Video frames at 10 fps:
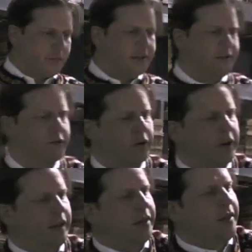See, it sort
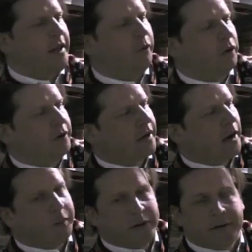of cathedrals
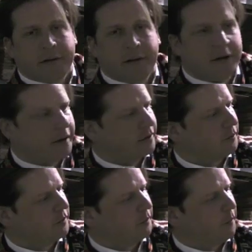up.
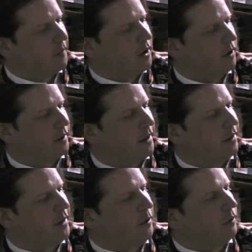So it's what we would call
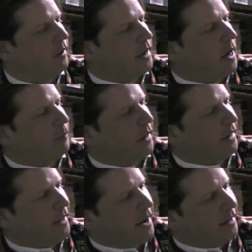cathedraling up
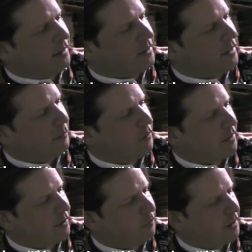like that
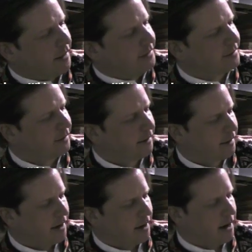within the piece,
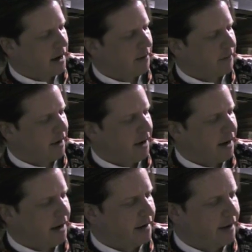
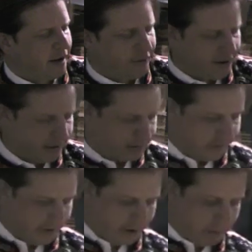and that is
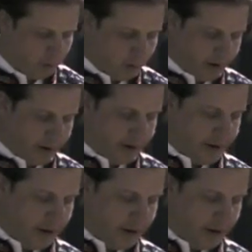very important.